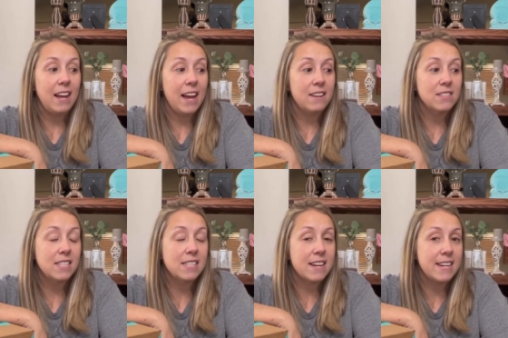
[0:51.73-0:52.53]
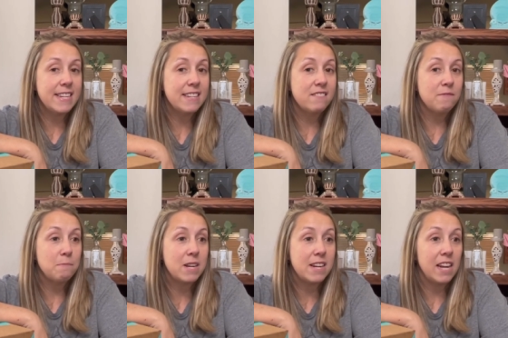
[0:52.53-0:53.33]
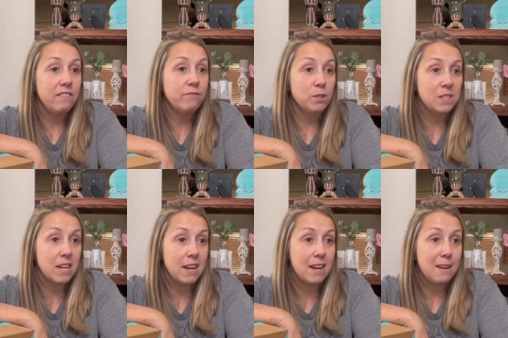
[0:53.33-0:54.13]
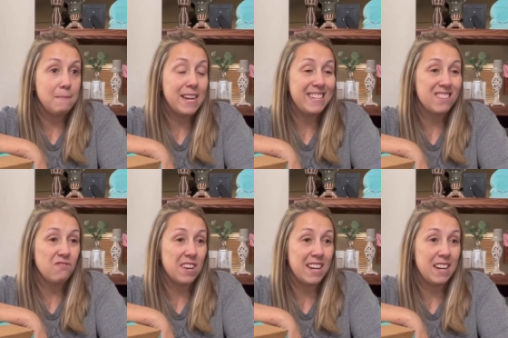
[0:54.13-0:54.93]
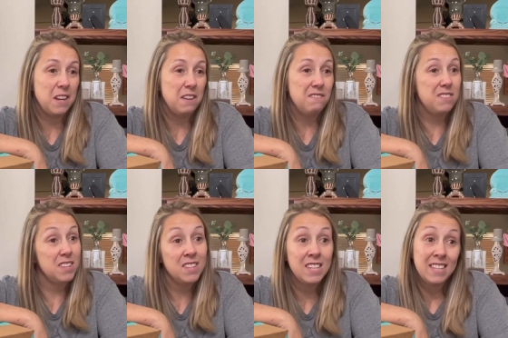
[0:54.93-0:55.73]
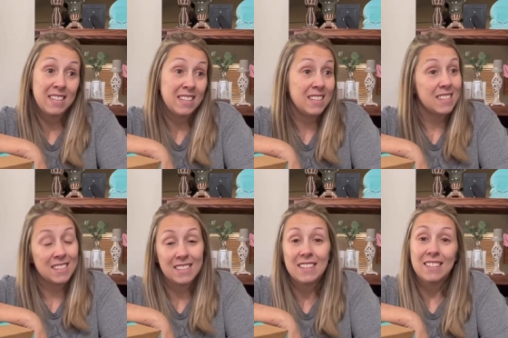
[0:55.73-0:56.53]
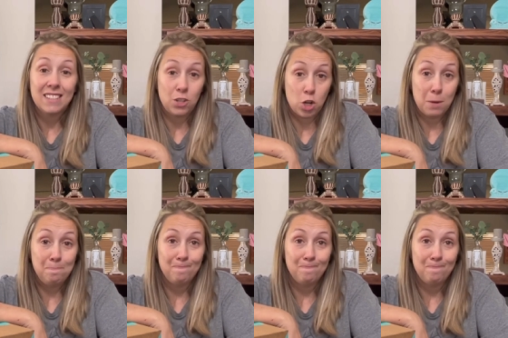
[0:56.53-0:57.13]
outside of my full-time eight to five job.